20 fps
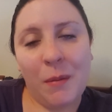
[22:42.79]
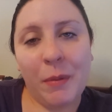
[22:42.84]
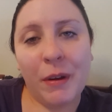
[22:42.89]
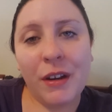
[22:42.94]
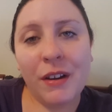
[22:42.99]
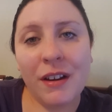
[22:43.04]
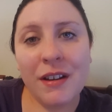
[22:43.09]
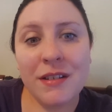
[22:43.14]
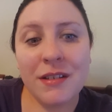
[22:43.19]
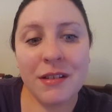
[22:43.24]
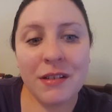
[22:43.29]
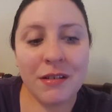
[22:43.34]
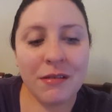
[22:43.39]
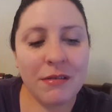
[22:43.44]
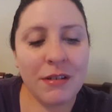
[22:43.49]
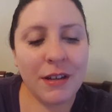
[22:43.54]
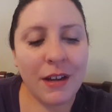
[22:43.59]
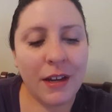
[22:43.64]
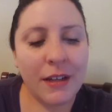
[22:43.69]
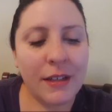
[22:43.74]
But you guys are the
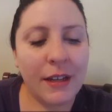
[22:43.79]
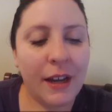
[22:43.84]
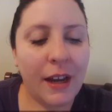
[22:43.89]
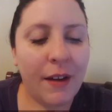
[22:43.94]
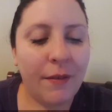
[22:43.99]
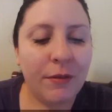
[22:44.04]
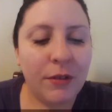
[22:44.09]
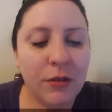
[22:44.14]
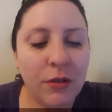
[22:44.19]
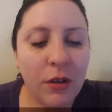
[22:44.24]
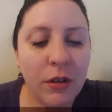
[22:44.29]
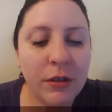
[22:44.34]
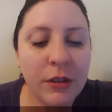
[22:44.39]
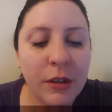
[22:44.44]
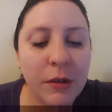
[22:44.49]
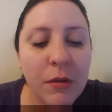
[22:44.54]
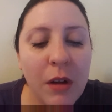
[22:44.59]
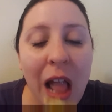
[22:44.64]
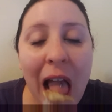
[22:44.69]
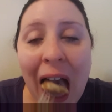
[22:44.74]
only guys I have to talk
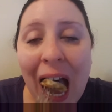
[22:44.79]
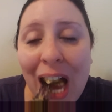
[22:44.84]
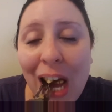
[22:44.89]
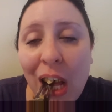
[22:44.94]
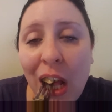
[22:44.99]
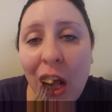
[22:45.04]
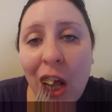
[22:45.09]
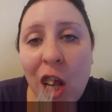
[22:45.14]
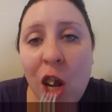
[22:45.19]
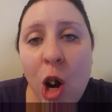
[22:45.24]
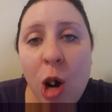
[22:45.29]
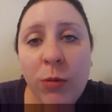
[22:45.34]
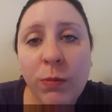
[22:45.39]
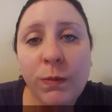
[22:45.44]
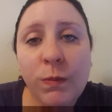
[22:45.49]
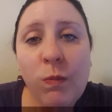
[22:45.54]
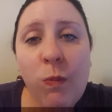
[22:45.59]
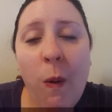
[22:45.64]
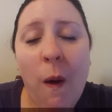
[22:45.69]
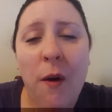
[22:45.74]
to.
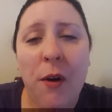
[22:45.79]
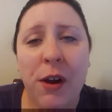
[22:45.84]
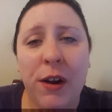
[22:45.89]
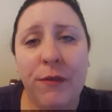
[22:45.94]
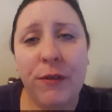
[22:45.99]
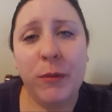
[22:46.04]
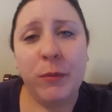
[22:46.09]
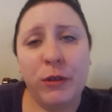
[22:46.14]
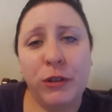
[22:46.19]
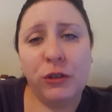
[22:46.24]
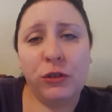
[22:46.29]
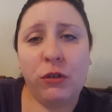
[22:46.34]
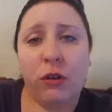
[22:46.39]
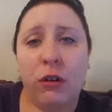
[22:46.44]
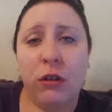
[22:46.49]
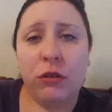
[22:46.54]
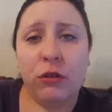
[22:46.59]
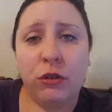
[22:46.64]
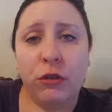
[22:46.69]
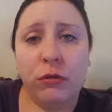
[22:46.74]
I don't have anybody to
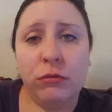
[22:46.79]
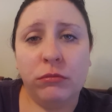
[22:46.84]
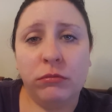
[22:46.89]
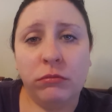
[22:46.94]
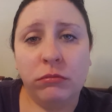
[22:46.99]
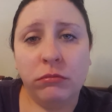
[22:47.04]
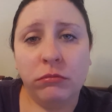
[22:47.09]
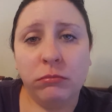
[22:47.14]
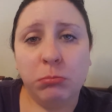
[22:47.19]
talk to.